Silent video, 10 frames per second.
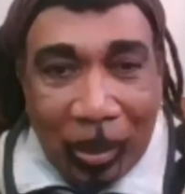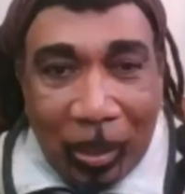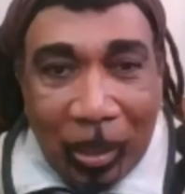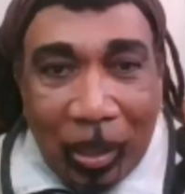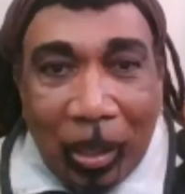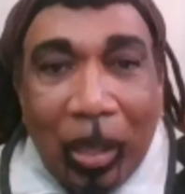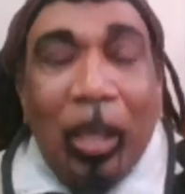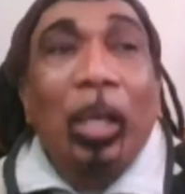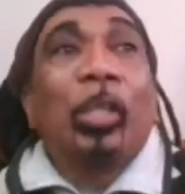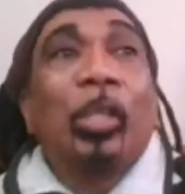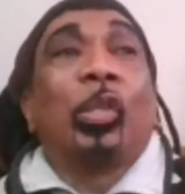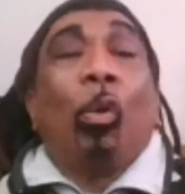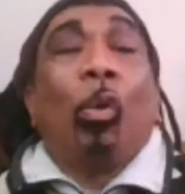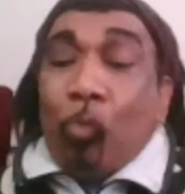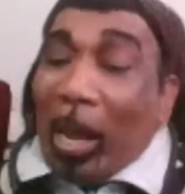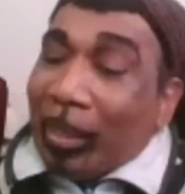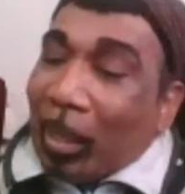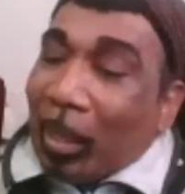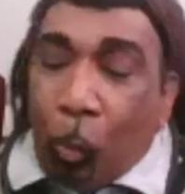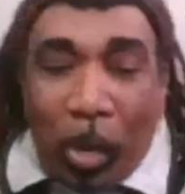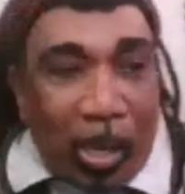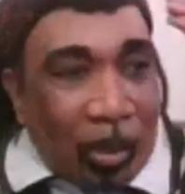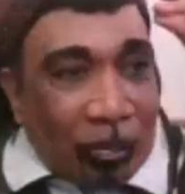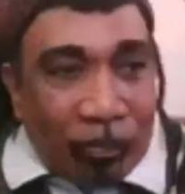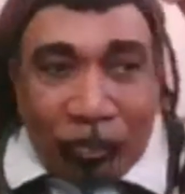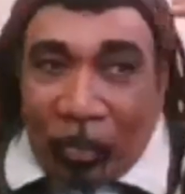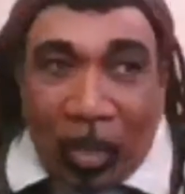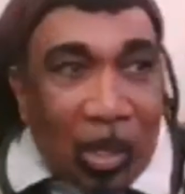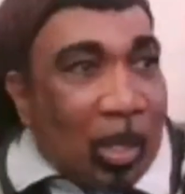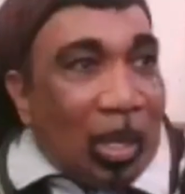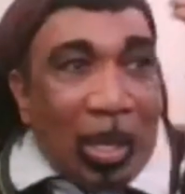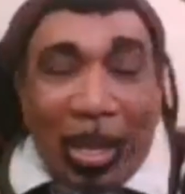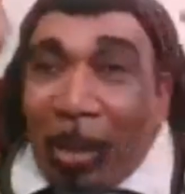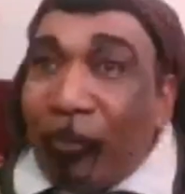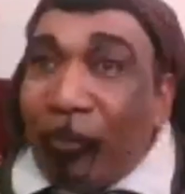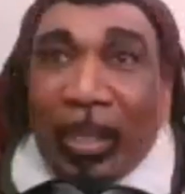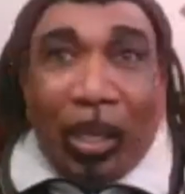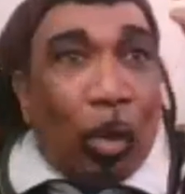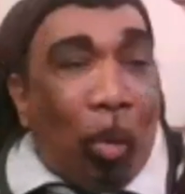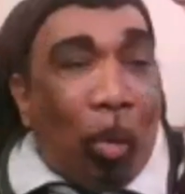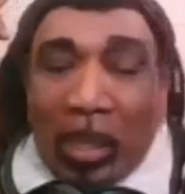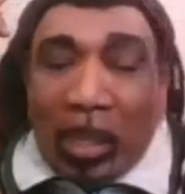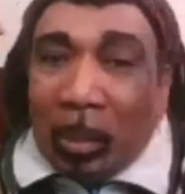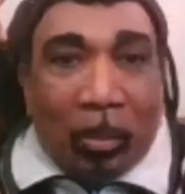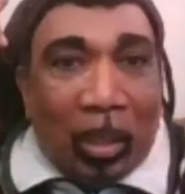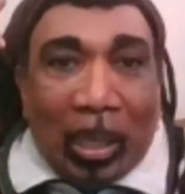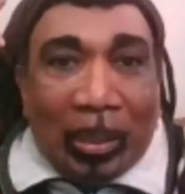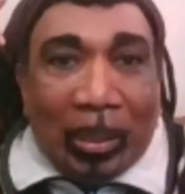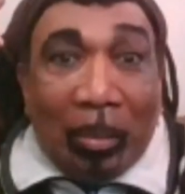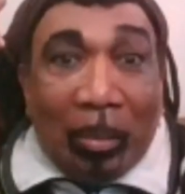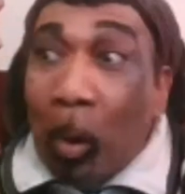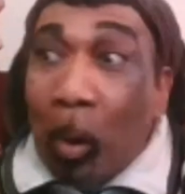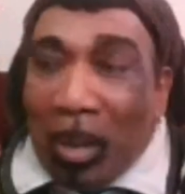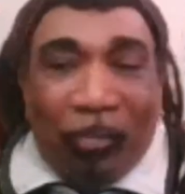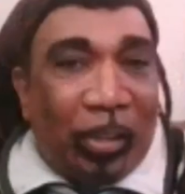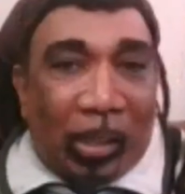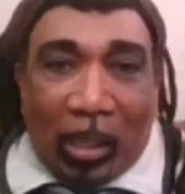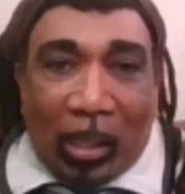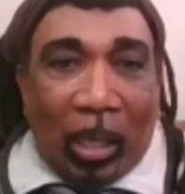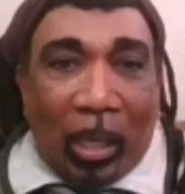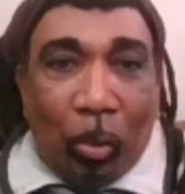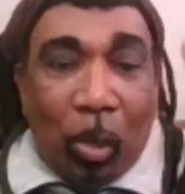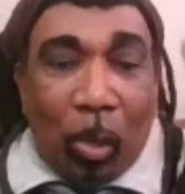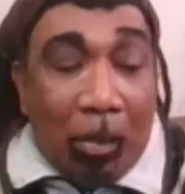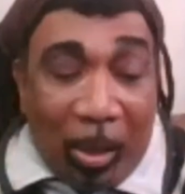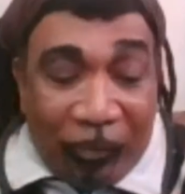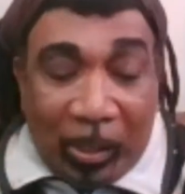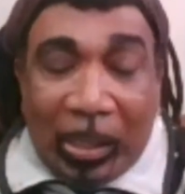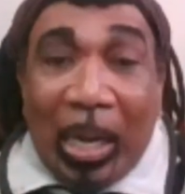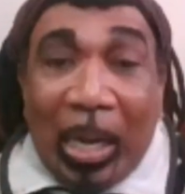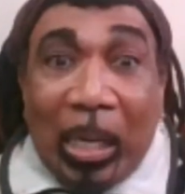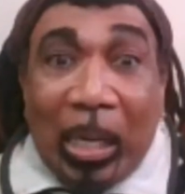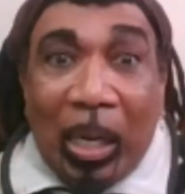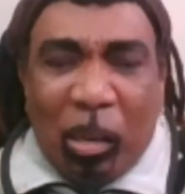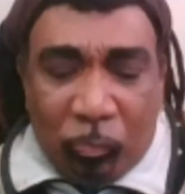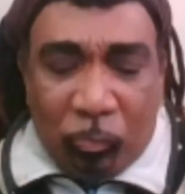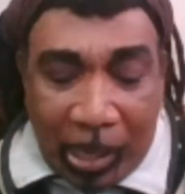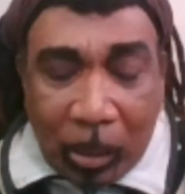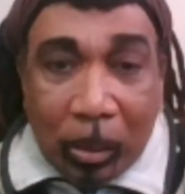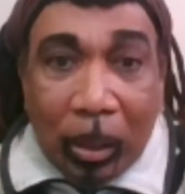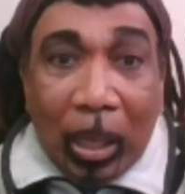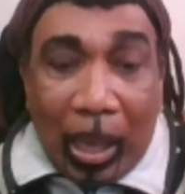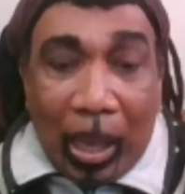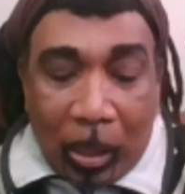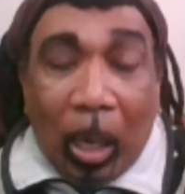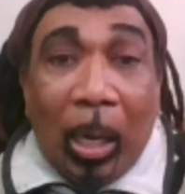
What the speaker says: Mm-hmm. So right away, everything come into writing. What me have to start do? Me have to mm-hmm. start collect rent. And mm-hmm.